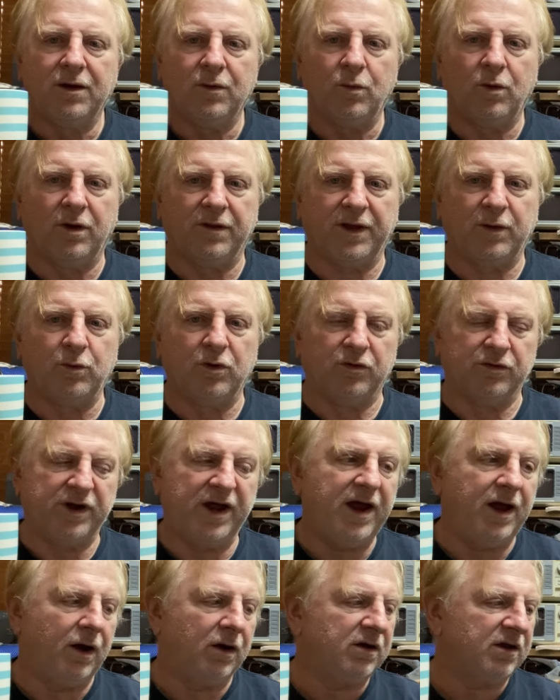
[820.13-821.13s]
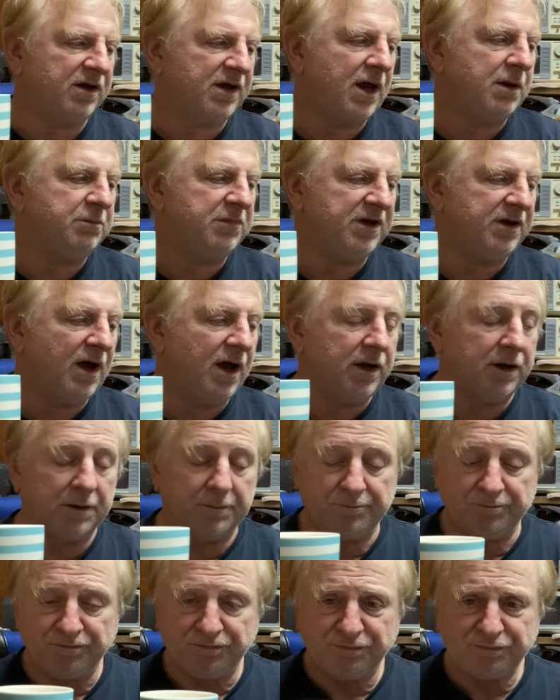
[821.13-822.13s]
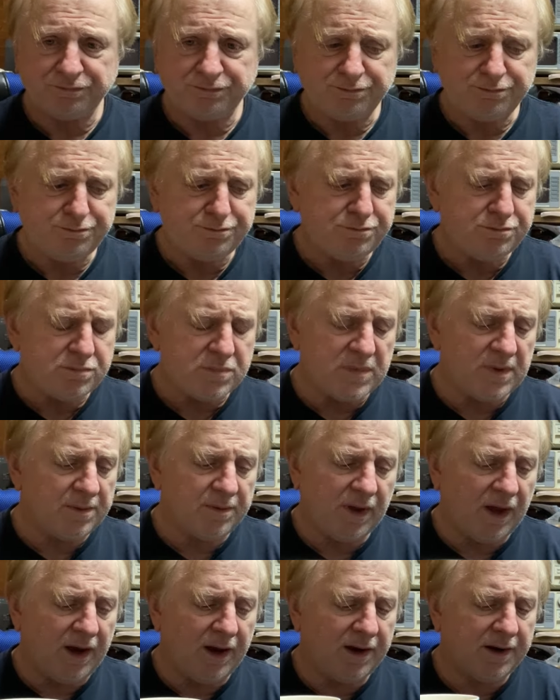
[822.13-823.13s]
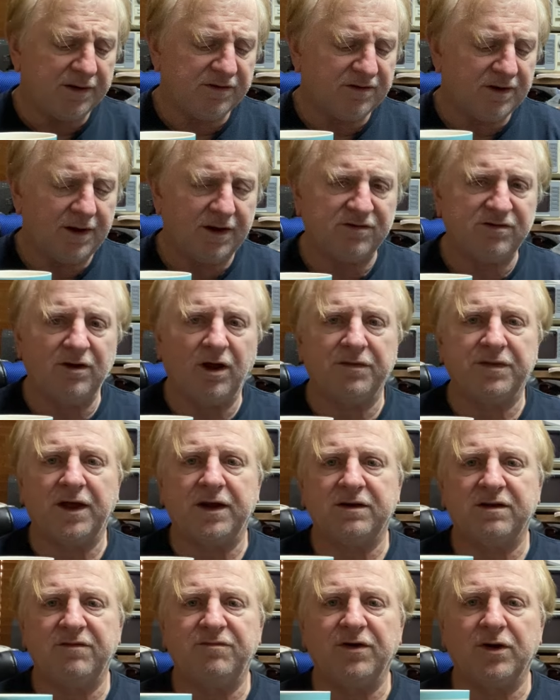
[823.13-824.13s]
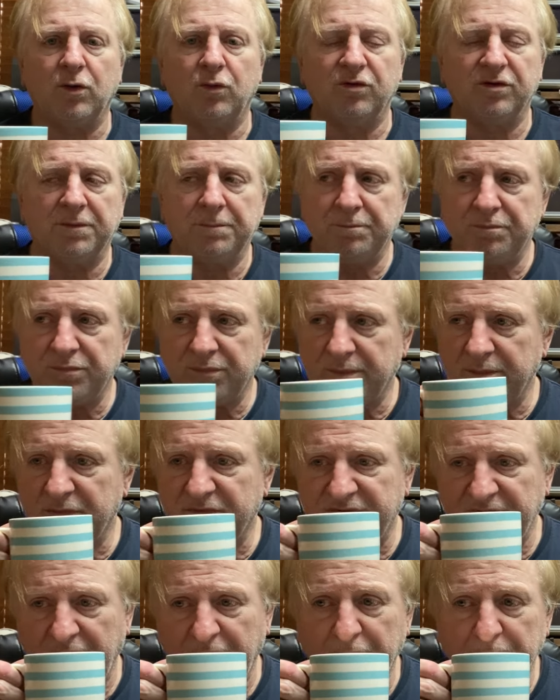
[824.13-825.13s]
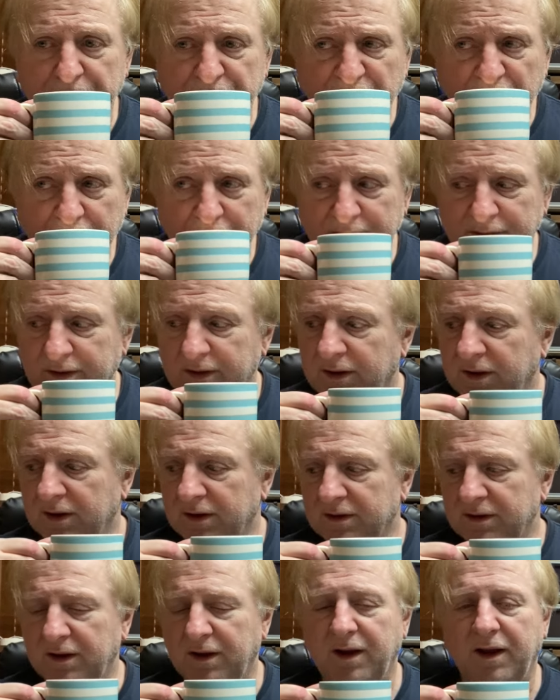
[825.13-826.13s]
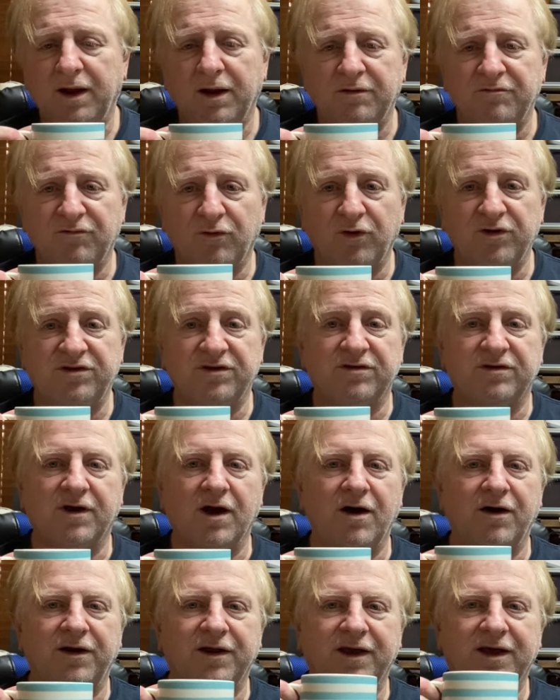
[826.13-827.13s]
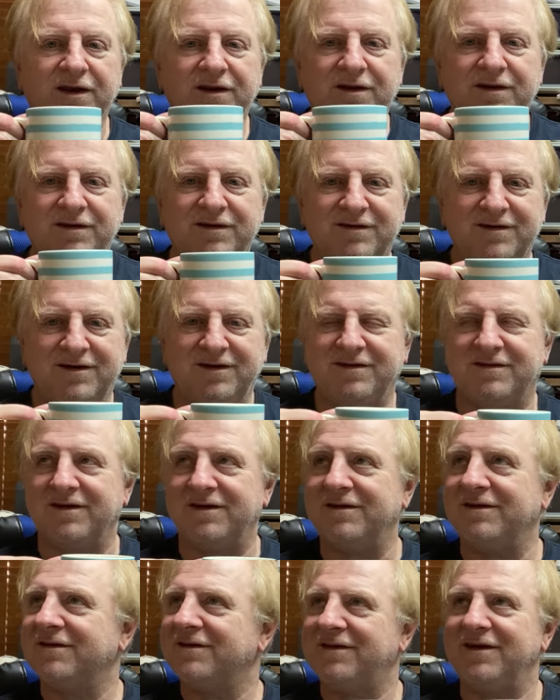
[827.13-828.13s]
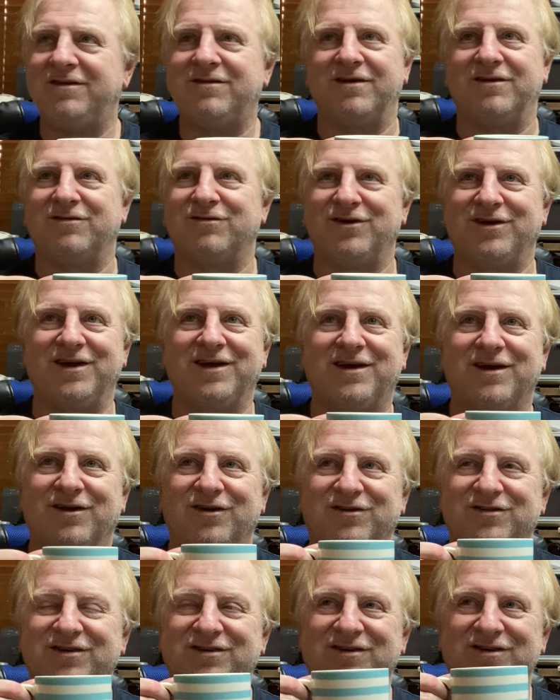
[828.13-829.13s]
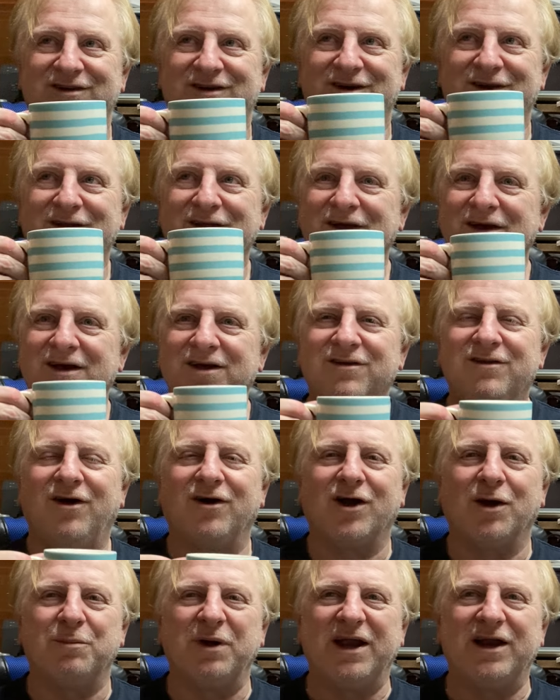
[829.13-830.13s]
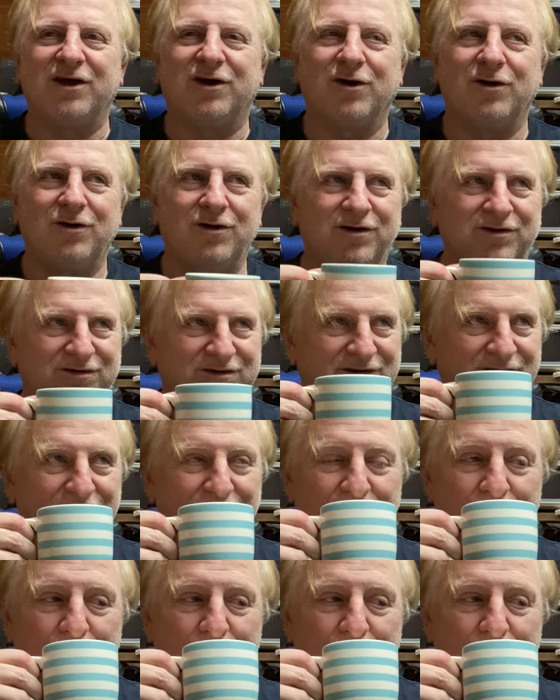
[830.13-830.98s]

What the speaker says: well, they will now. It can be done. It's not that difficult. So yeah, voice is going again. Jesus, this is ridiculous, isn't it? It's like I've been cursed.